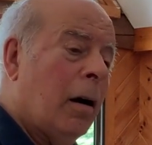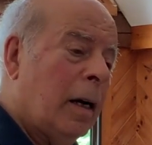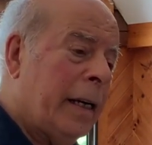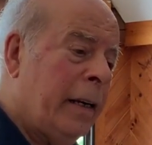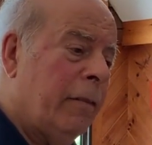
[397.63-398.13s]

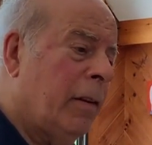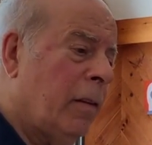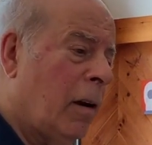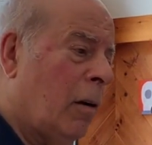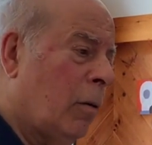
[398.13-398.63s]
even
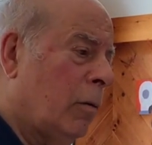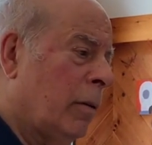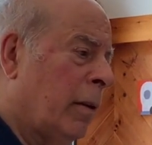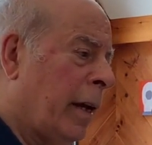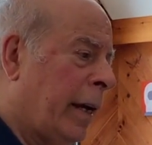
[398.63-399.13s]
though
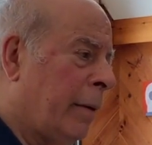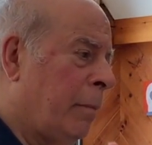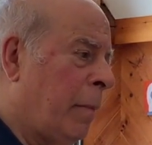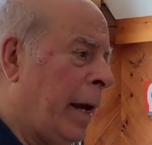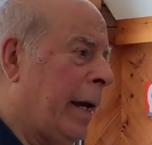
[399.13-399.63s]
they
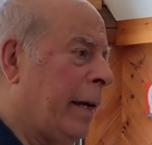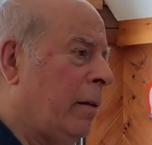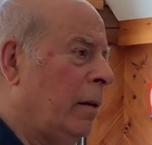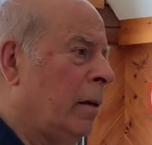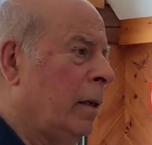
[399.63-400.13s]

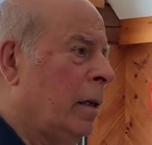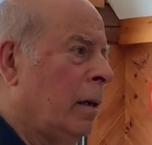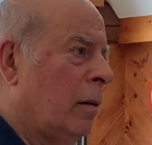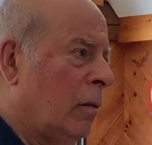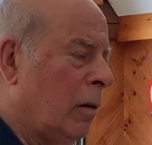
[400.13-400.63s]
may
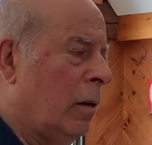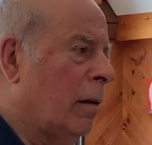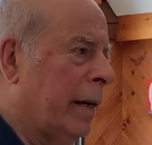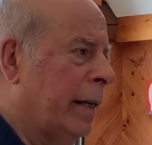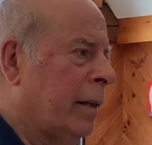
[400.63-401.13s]
look
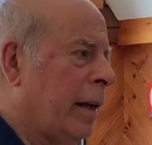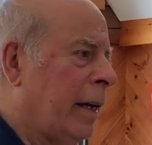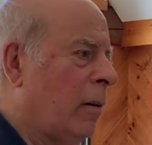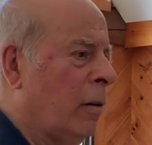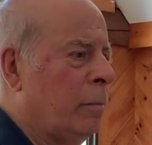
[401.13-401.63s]
like they
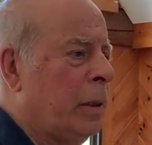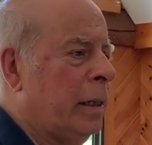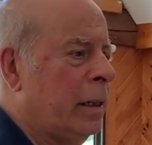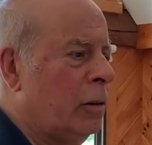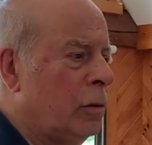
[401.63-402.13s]
are
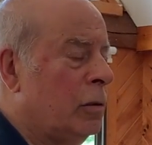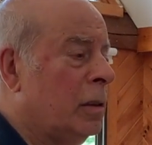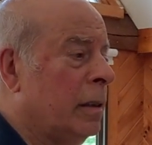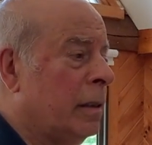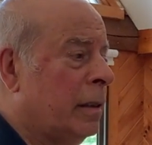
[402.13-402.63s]
being
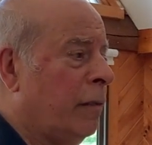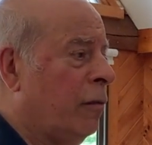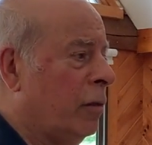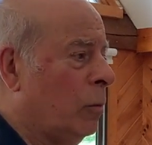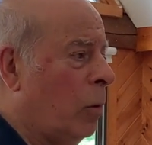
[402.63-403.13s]
used in
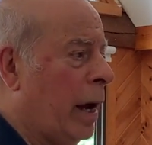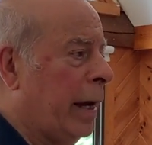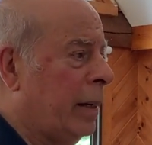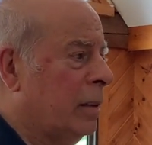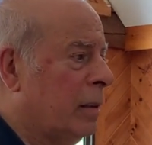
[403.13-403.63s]
different
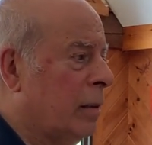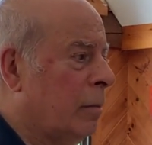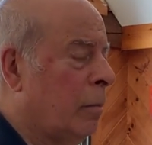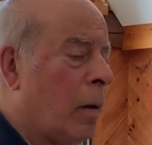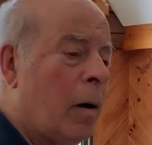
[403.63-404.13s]
ways,
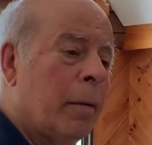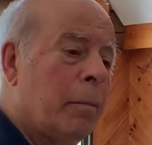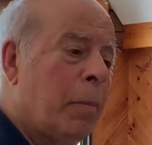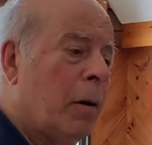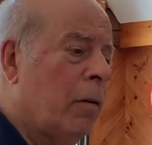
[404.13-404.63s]
are
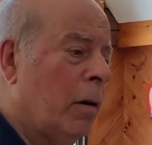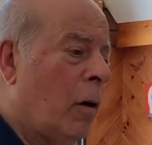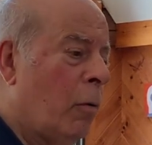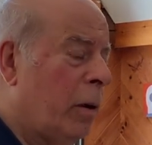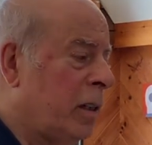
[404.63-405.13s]

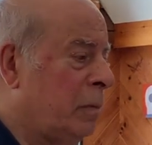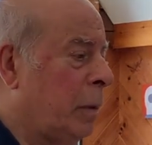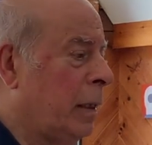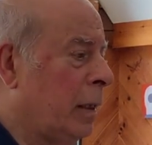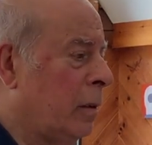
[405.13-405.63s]
always
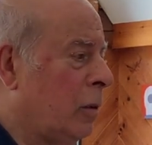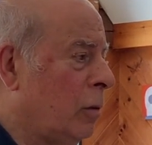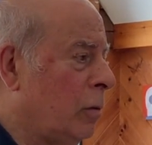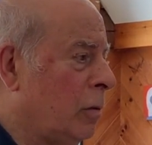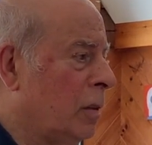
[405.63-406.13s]
being
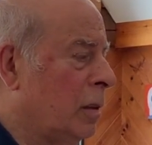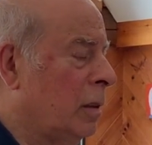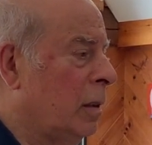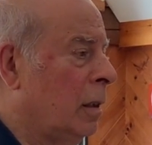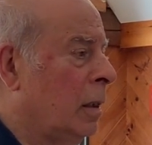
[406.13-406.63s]
used
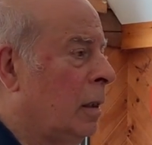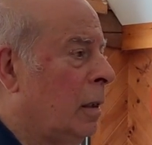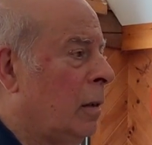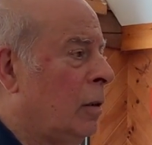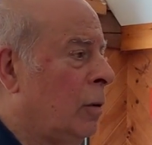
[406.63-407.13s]

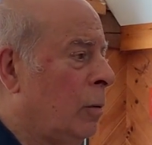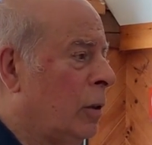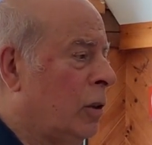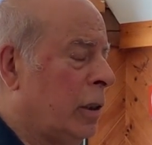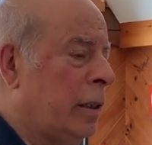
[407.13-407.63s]
to
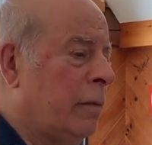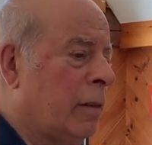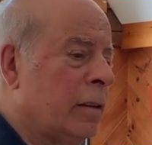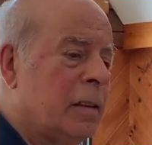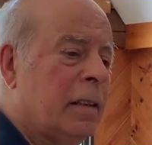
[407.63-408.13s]
achieve
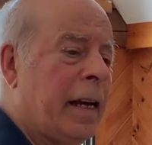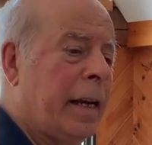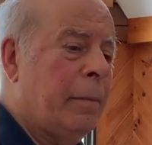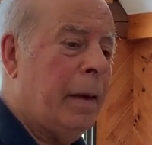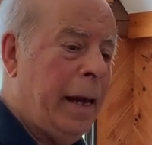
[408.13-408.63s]
the
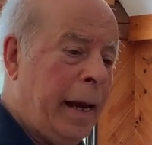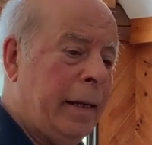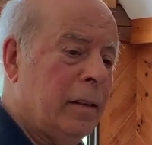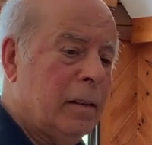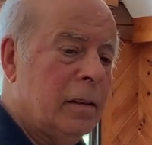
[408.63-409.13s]
same
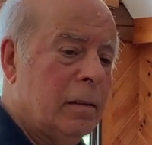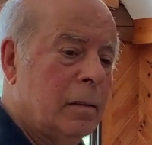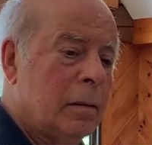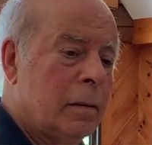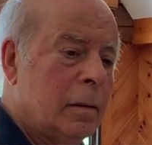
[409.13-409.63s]
ends,
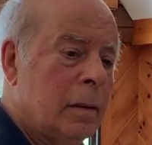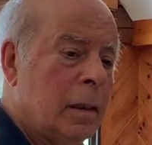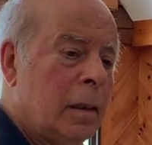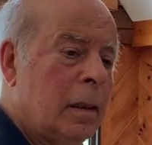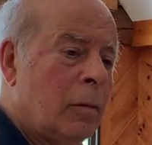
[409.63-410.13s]

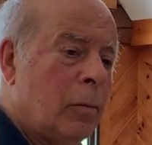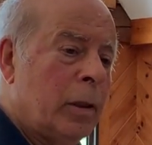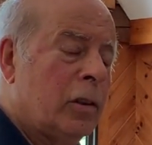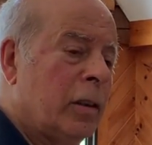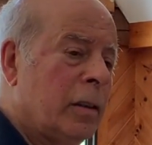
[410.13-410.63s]

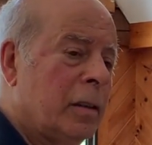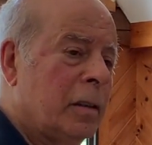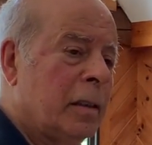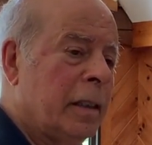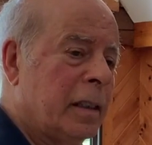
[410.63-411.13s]
which is
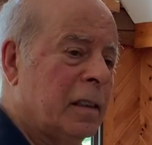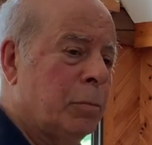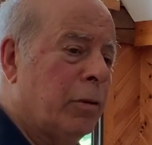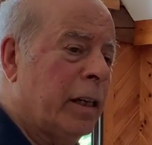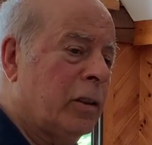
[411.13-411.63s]
the
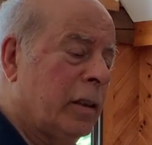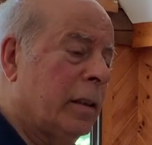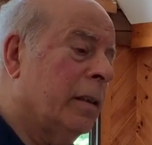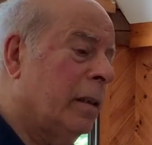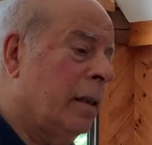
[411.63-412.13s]

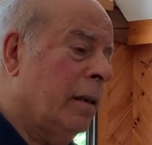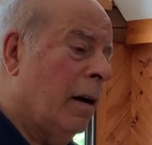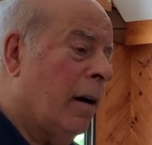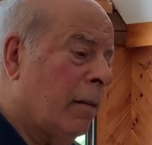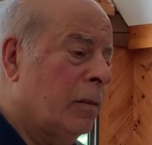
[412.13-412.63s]
expression
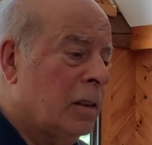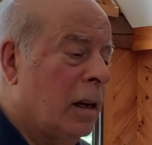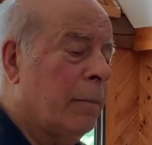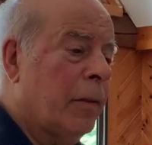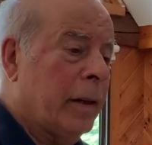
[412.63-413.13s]
of
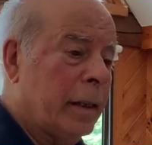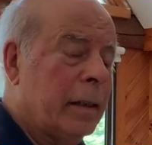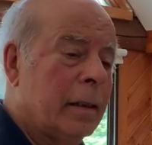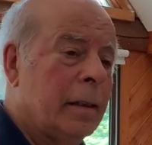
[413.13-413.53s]
something